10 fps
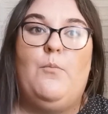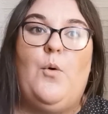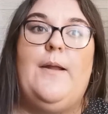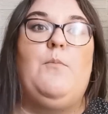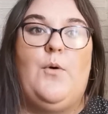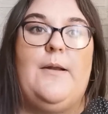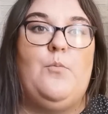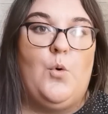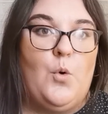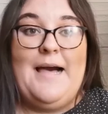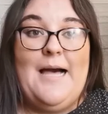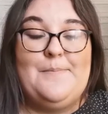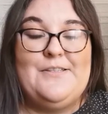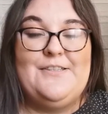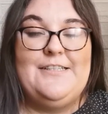I'm
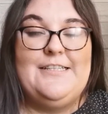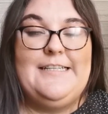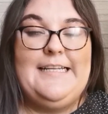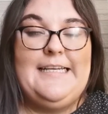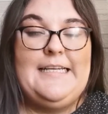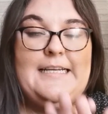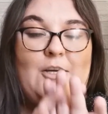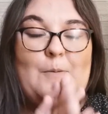absolutely,